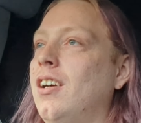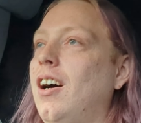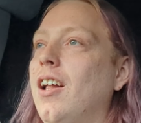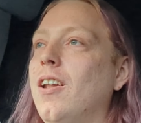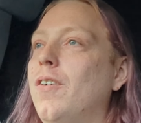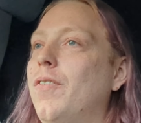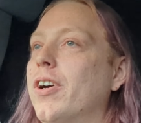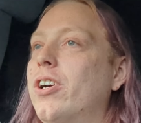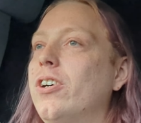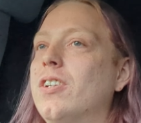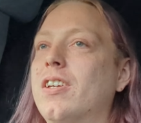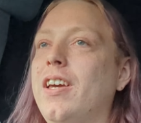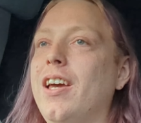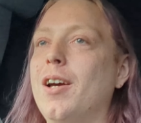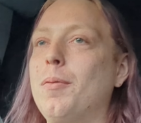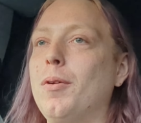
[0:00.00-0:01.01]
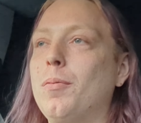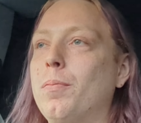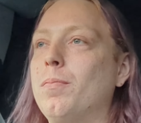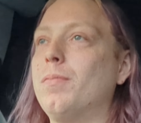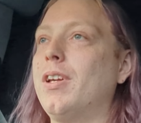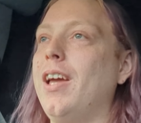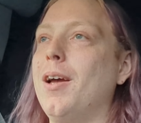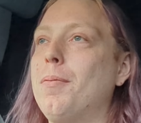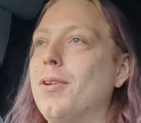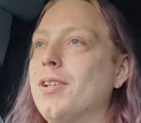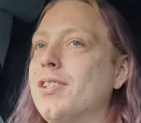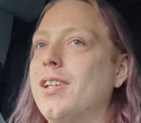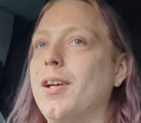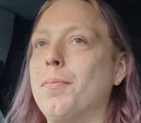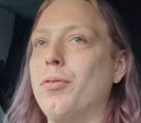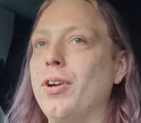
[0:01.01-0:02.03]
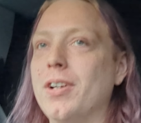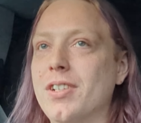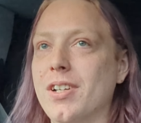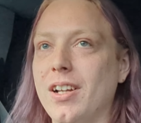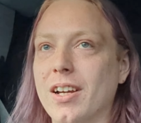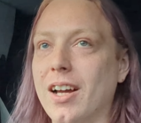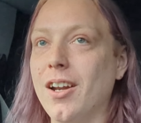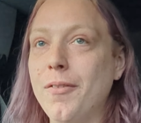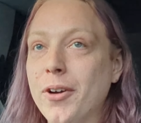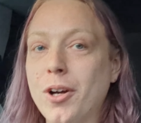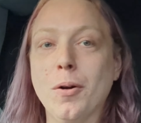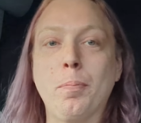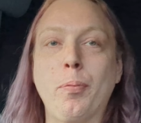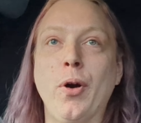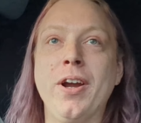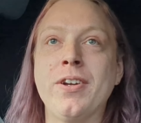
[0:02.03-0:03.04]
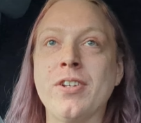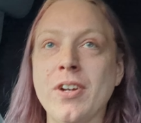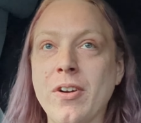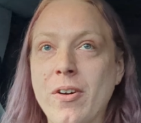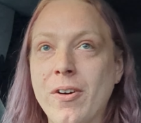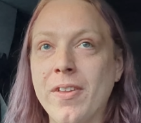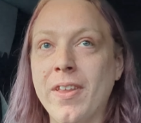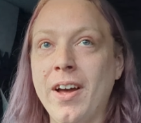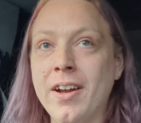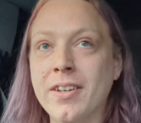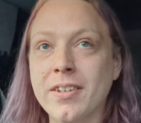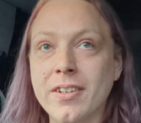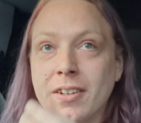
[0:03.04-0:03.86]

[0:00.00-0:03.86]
I love a good cable stay bridge. Like, I love a good bridge, you know that?